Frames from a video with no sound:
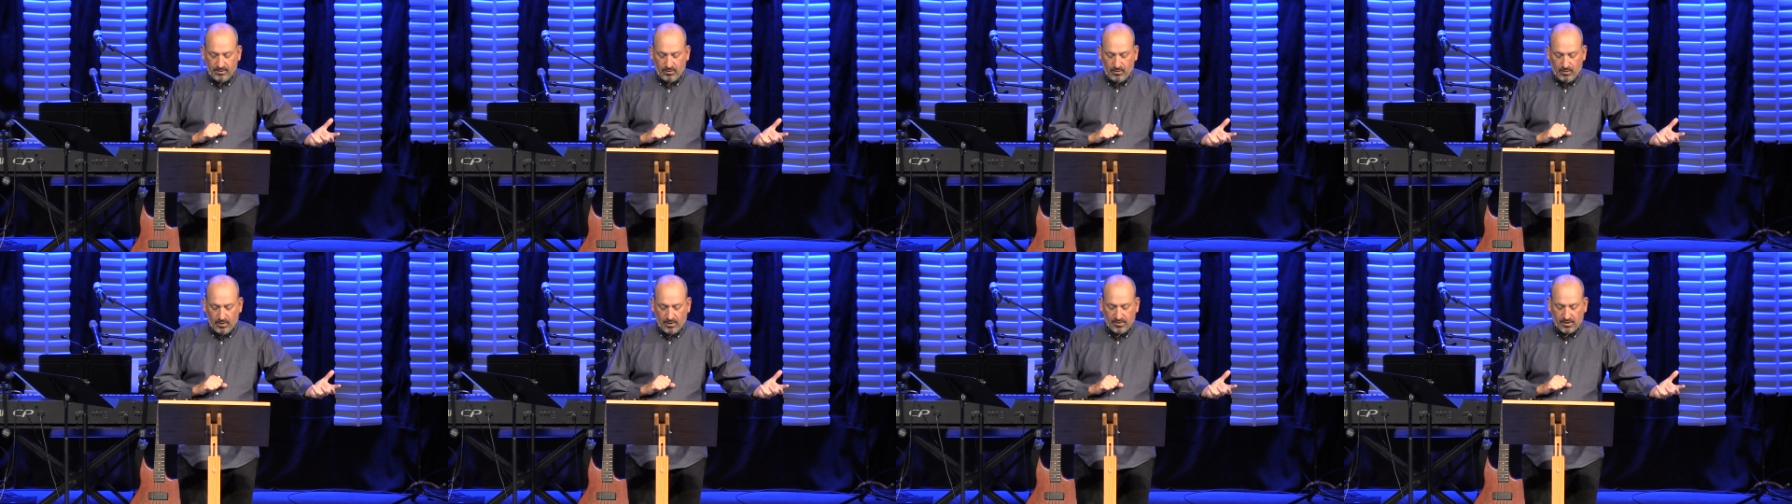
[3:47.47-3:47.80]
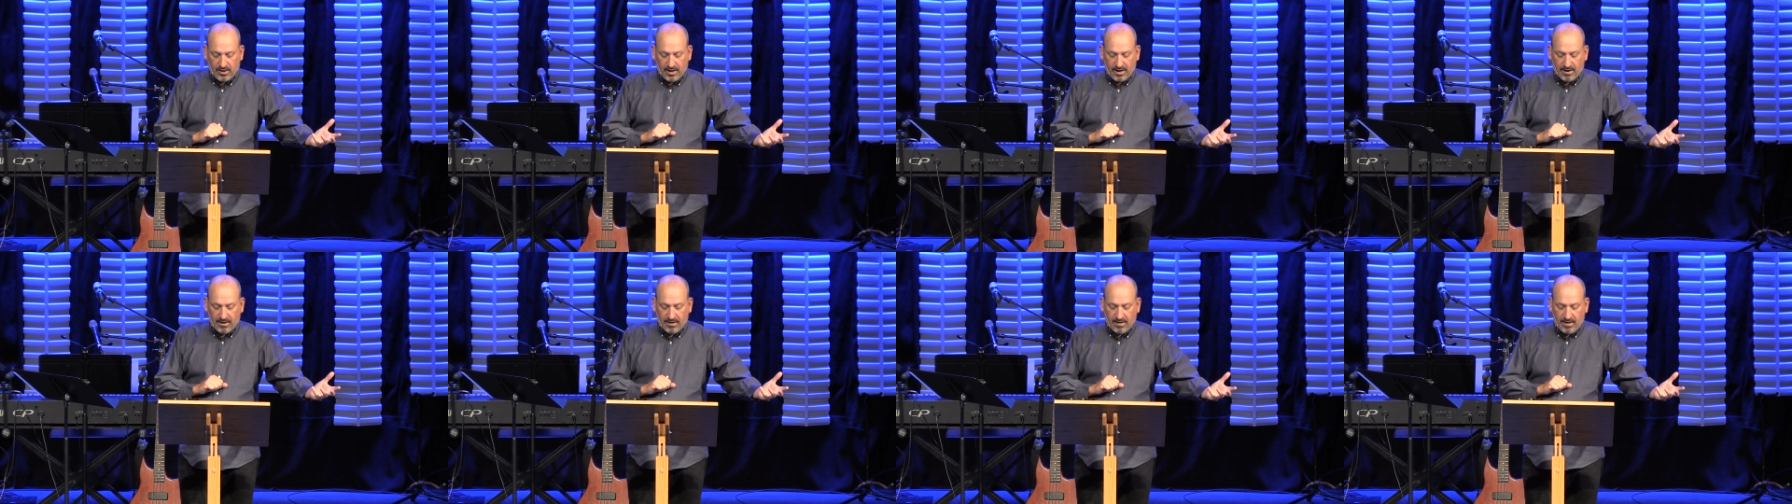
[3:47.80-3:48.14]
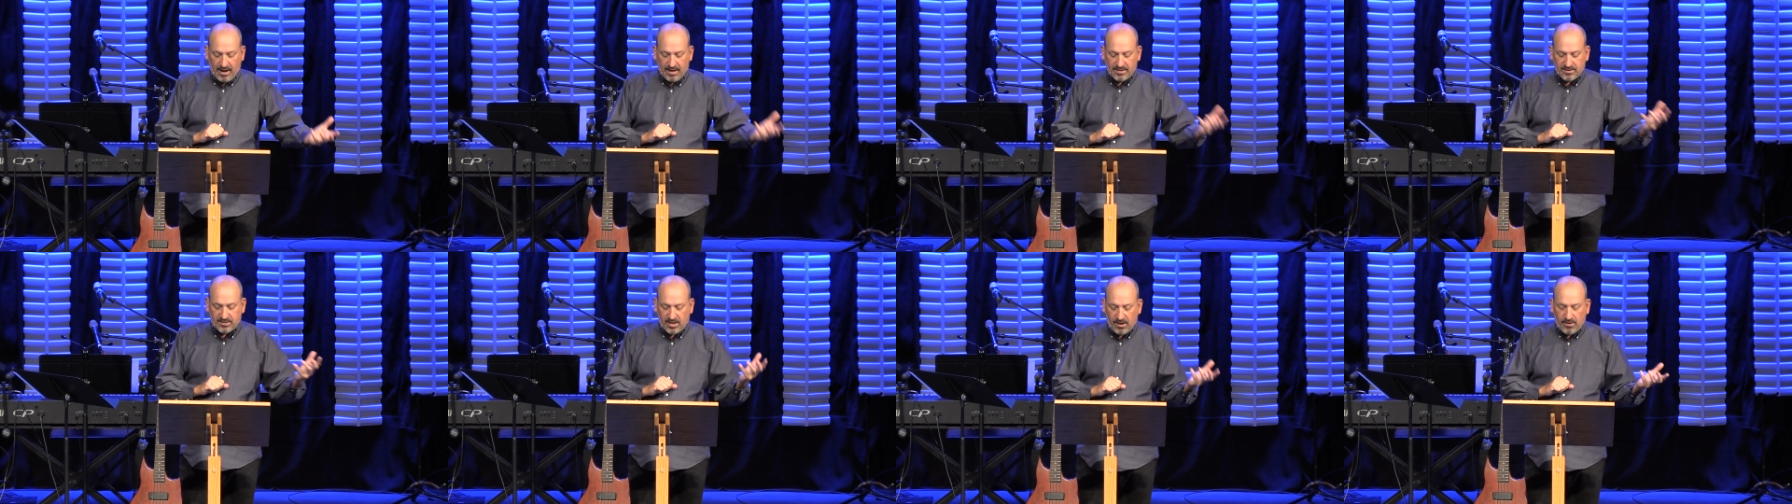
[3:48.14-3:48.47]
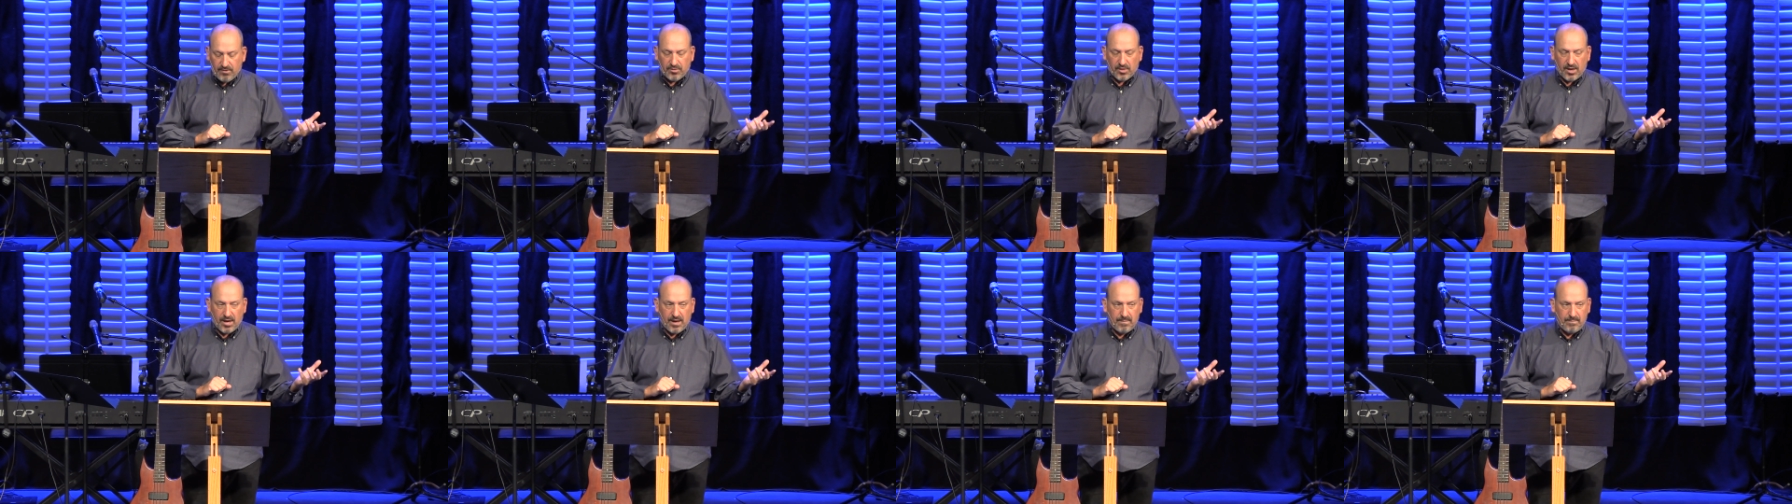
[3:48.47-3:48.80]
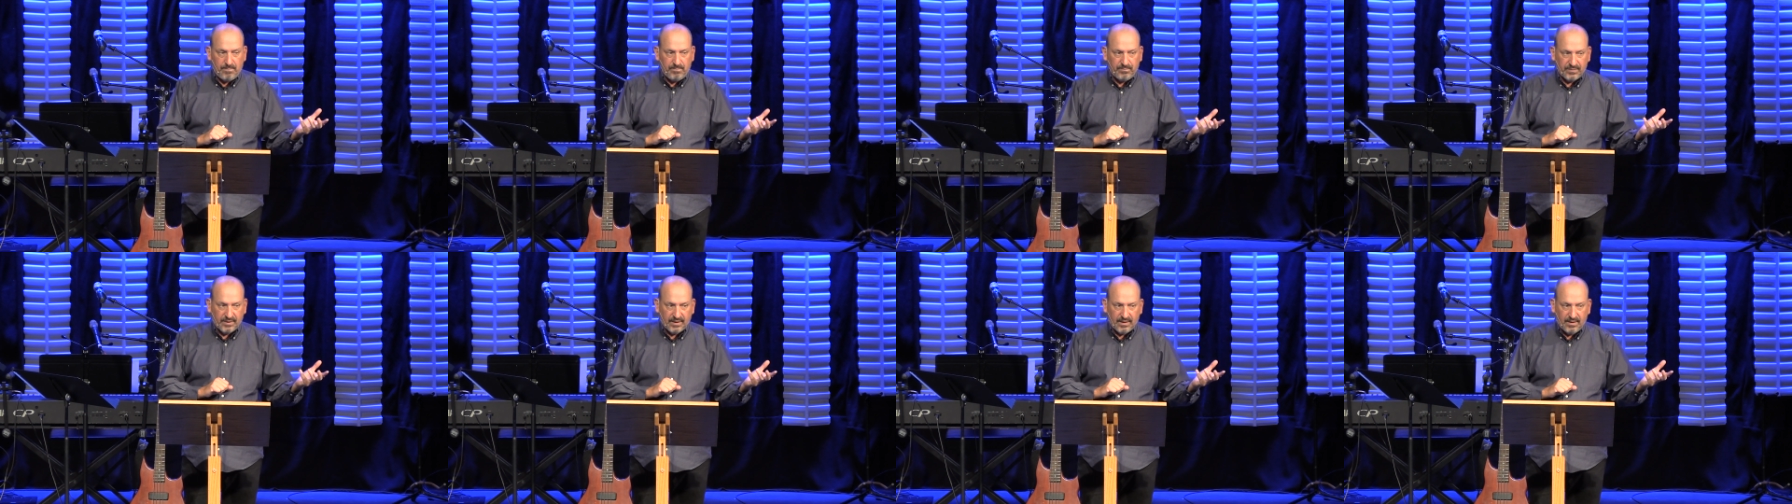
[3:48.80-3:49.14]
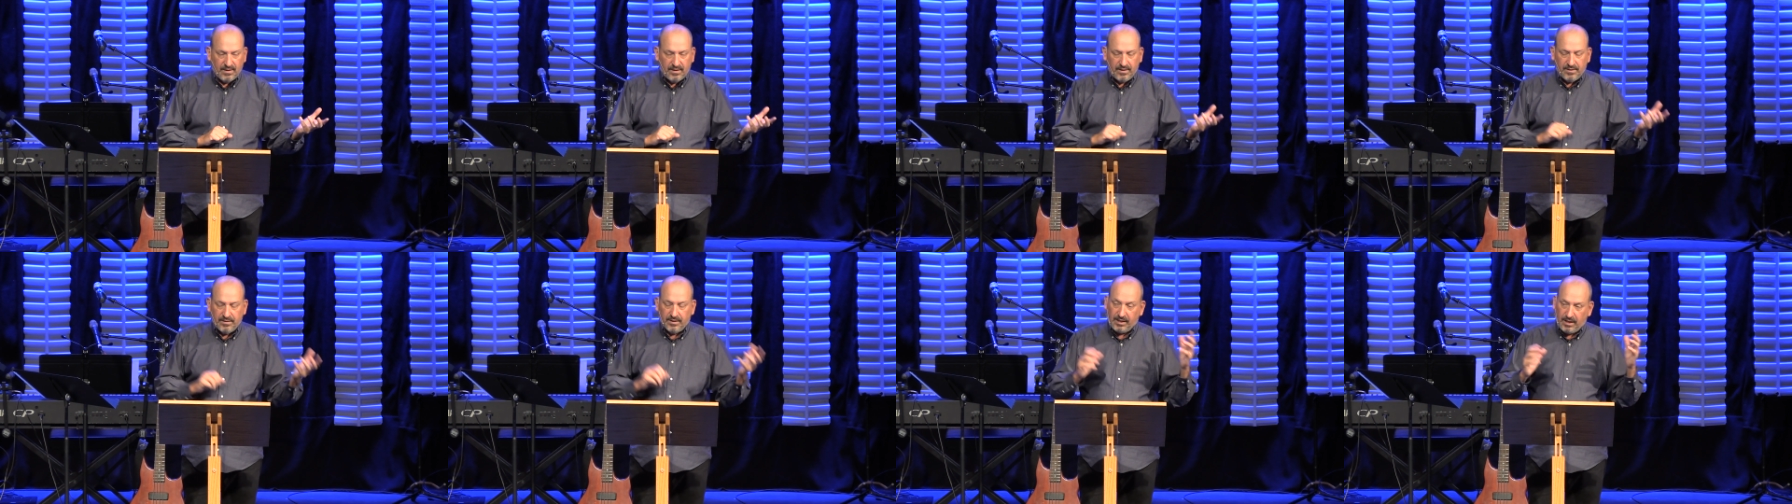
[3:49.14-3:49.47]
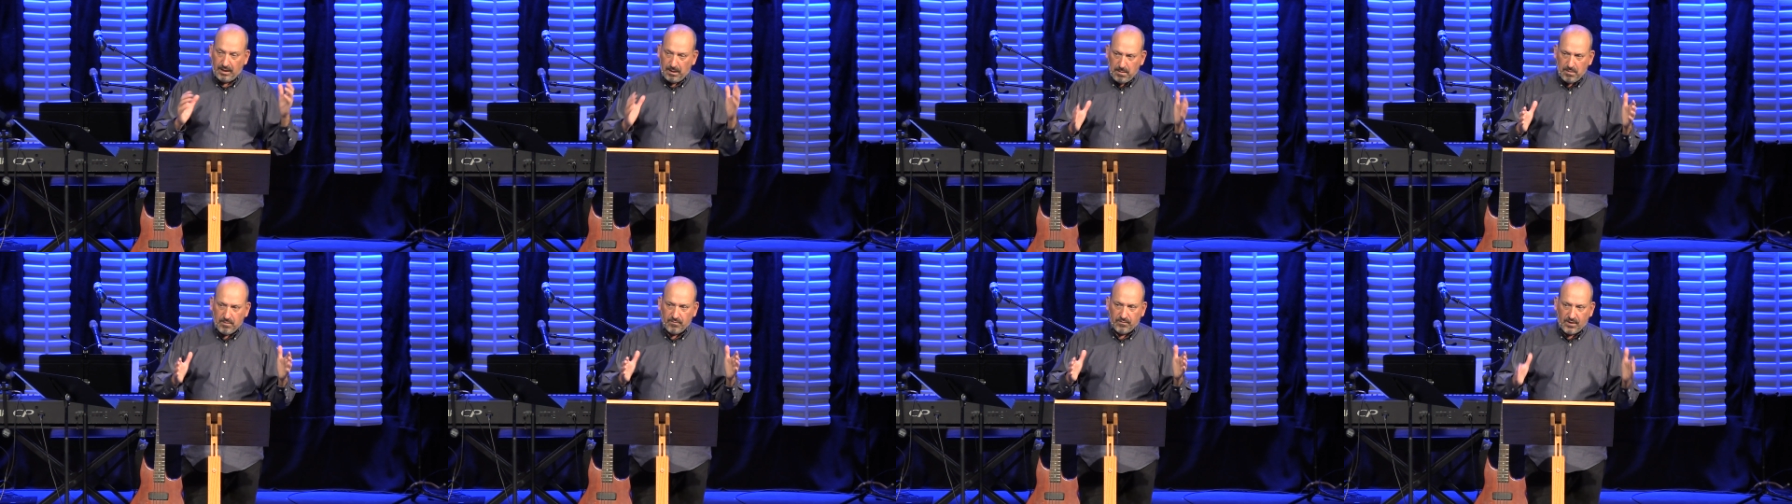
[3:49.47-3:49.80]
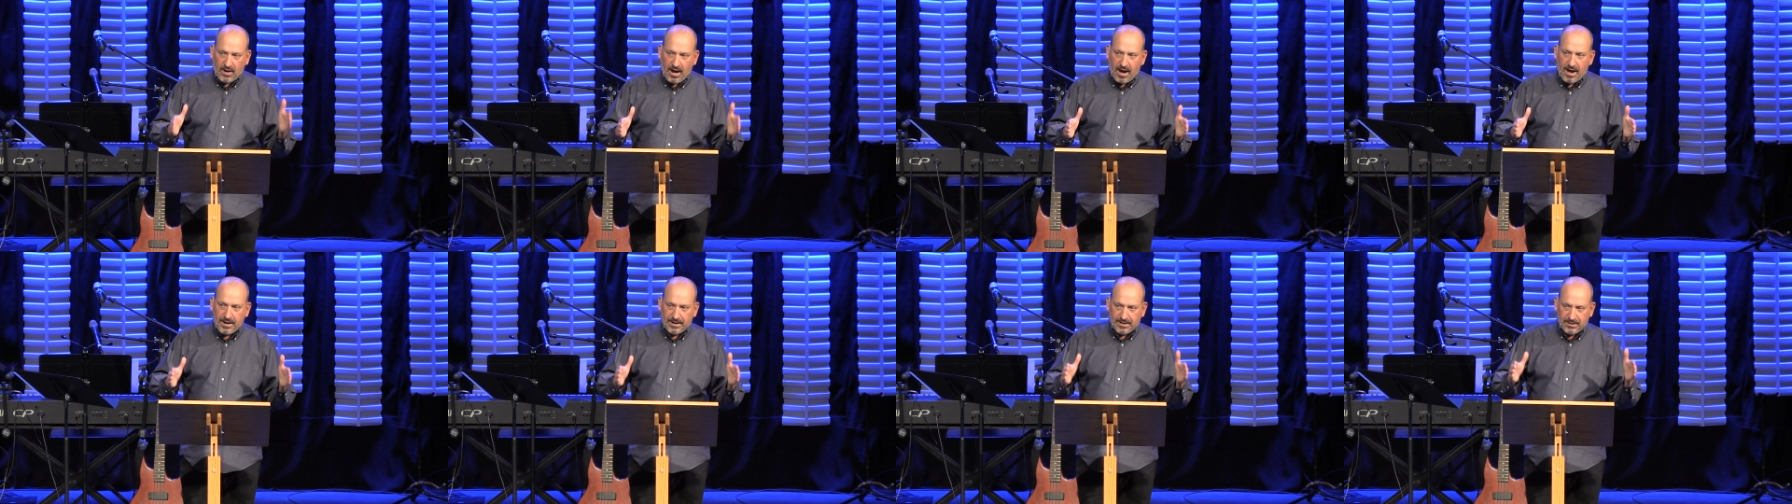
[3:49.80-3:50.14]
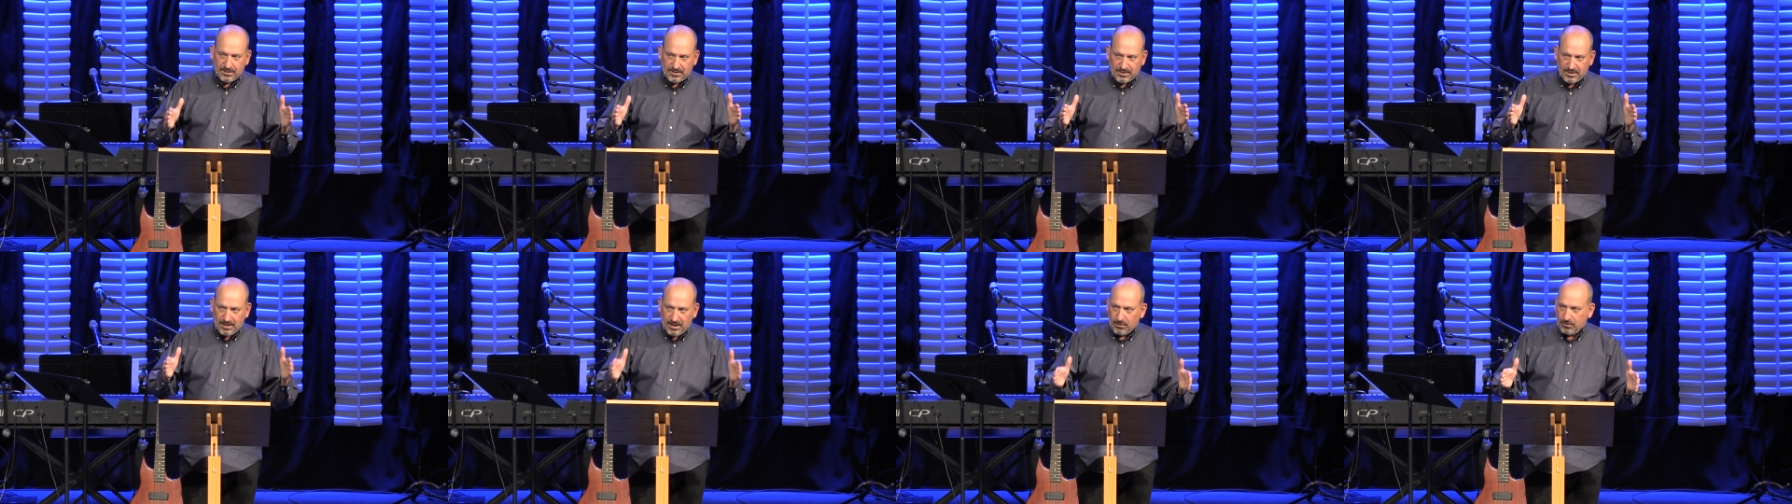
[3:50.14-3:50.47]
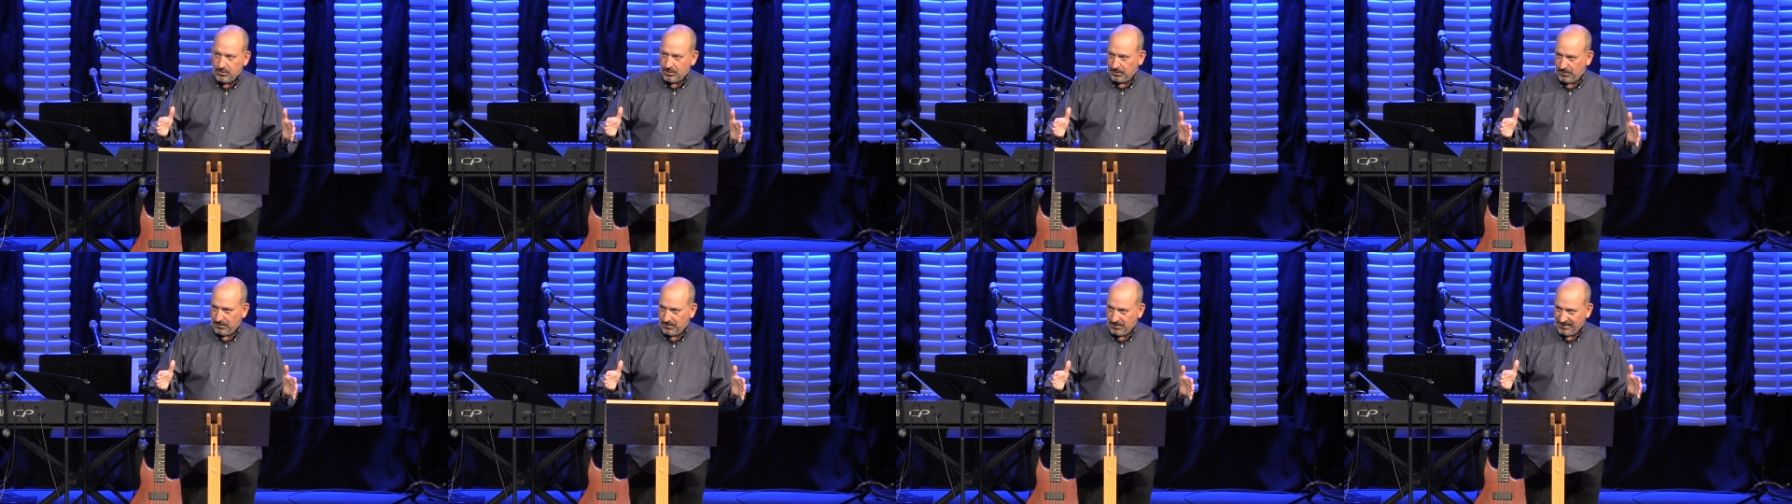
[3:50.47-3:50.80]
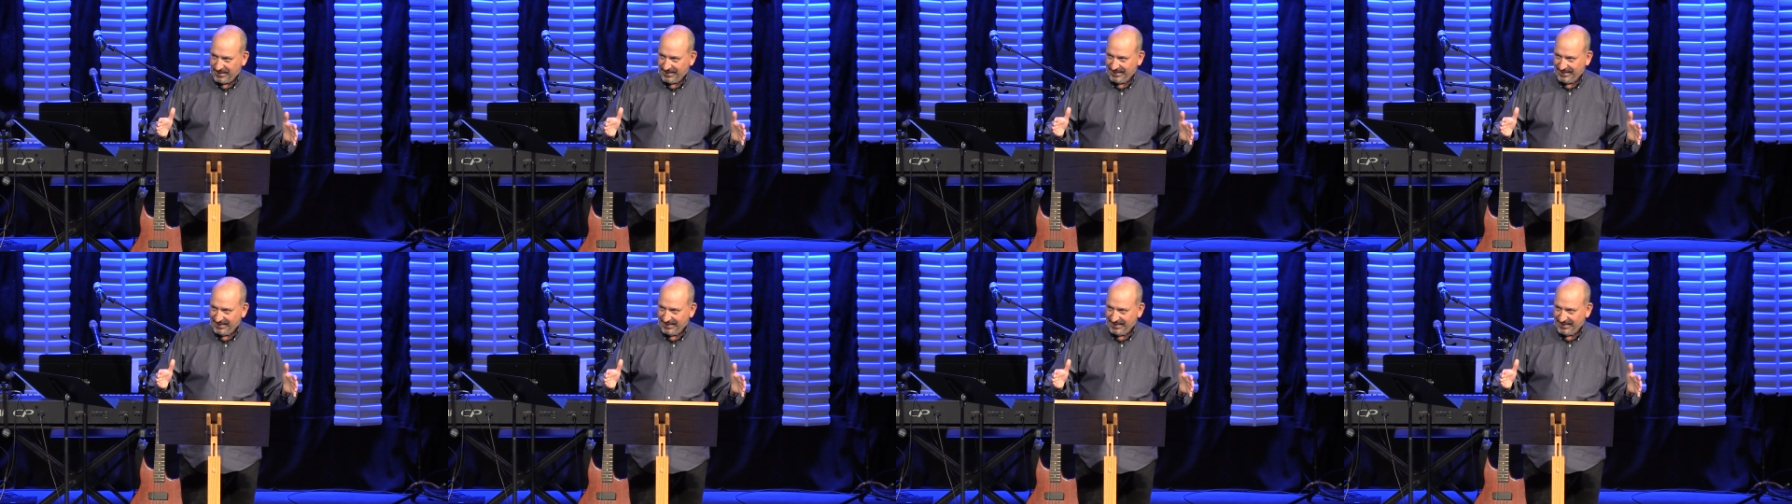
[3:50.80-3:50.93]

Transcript: who are there and tell them the kingdom of God is near you.